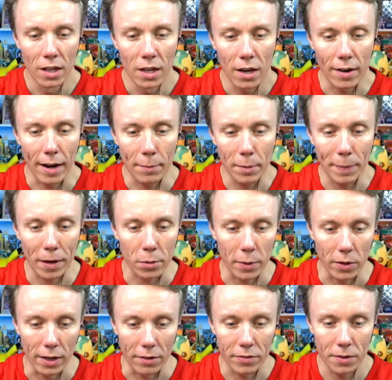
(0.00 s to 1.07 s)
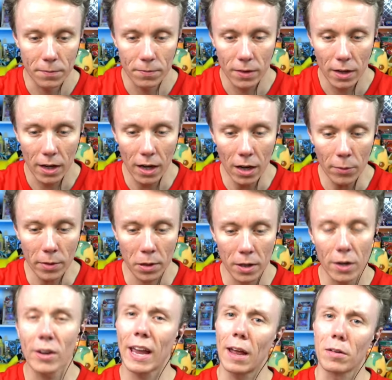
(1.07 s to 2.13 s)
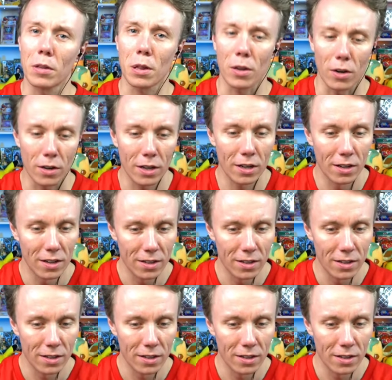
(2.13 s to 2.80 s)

All right, how many packs we got left? Oh, we're still okay on stock.